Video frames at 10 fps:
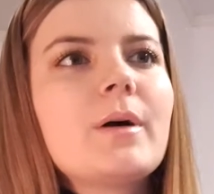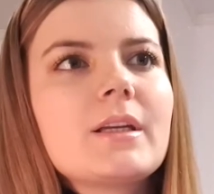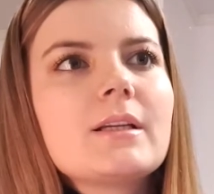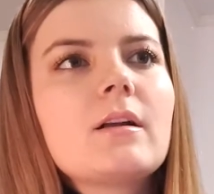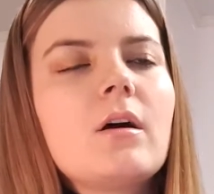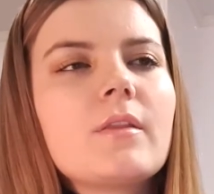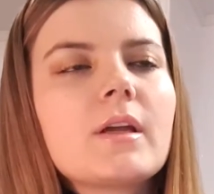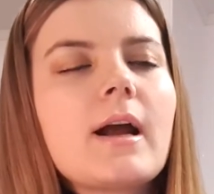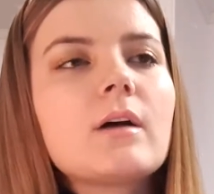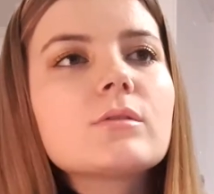on it on
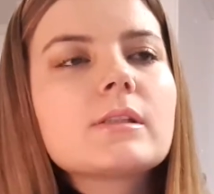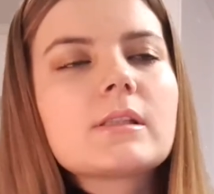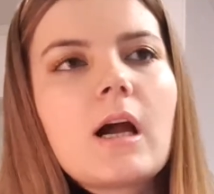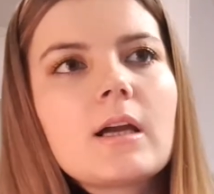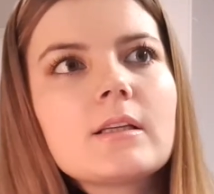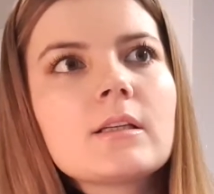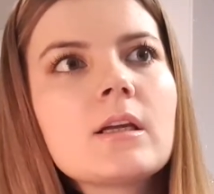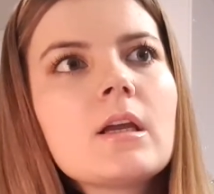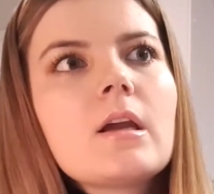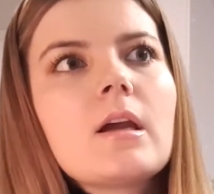the outside,
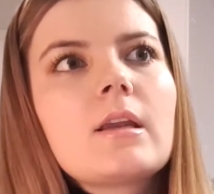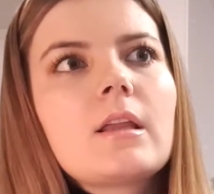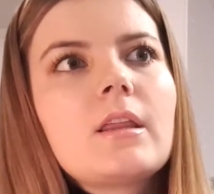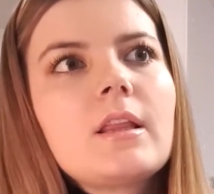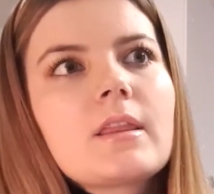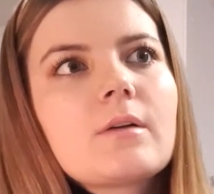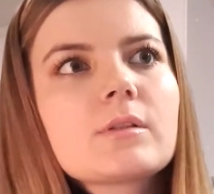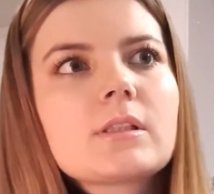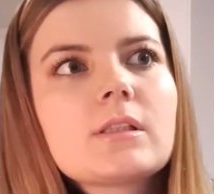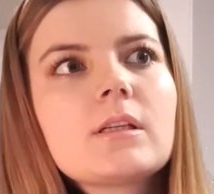and I think that
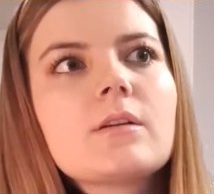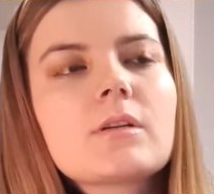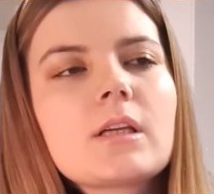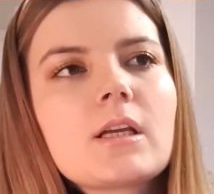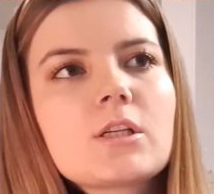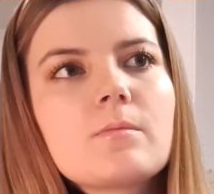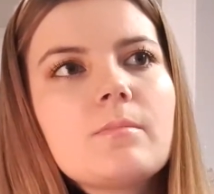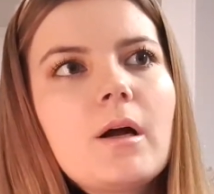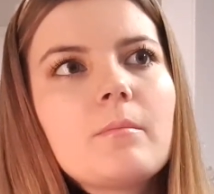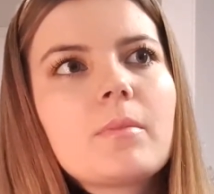was an irritation
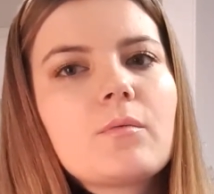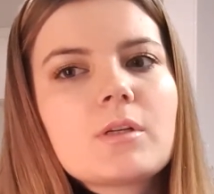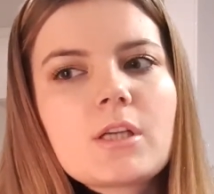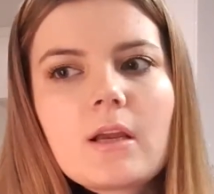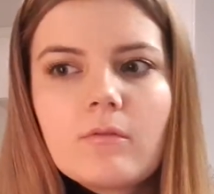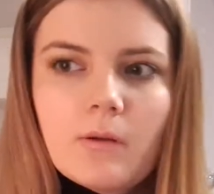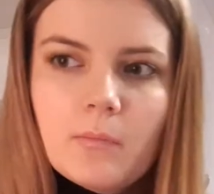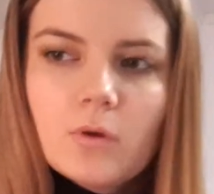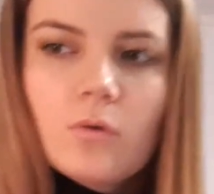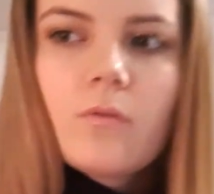bump, which I
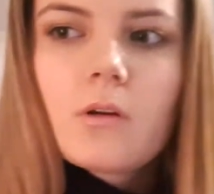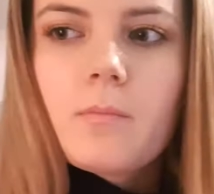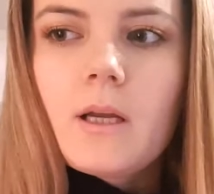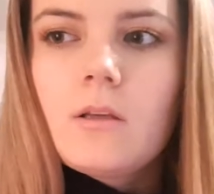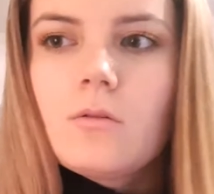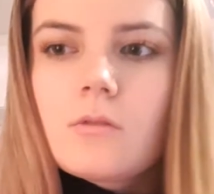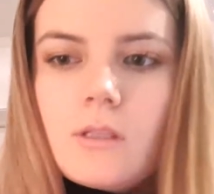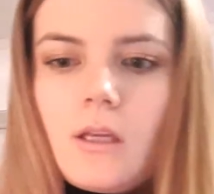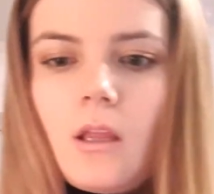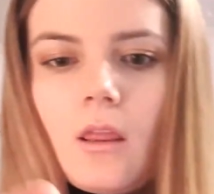removed by
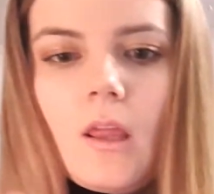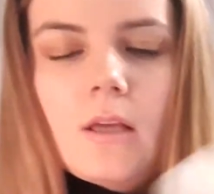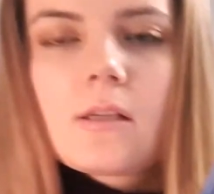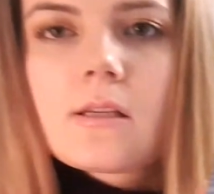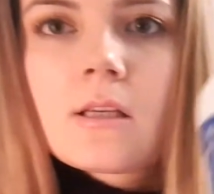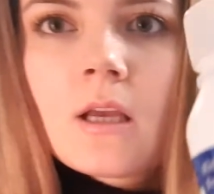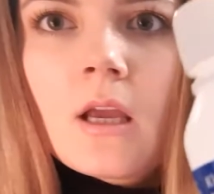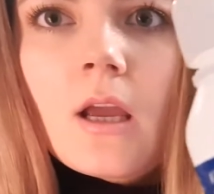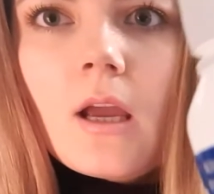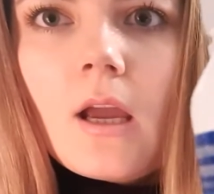using this.
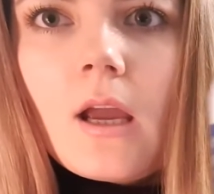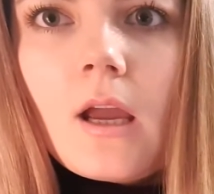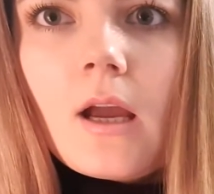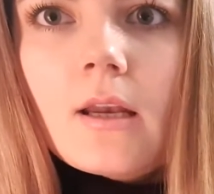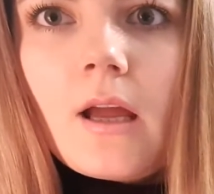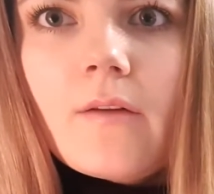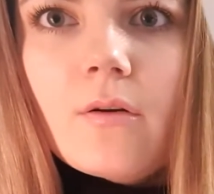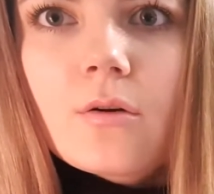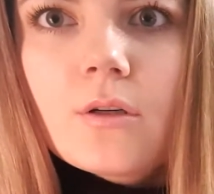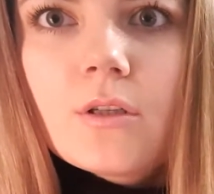And I've
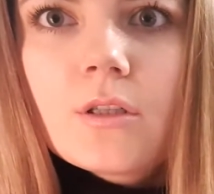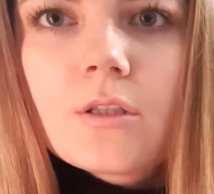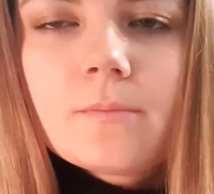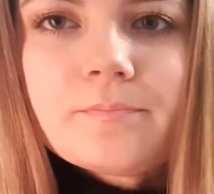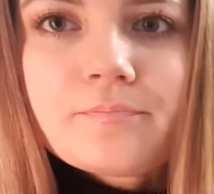heard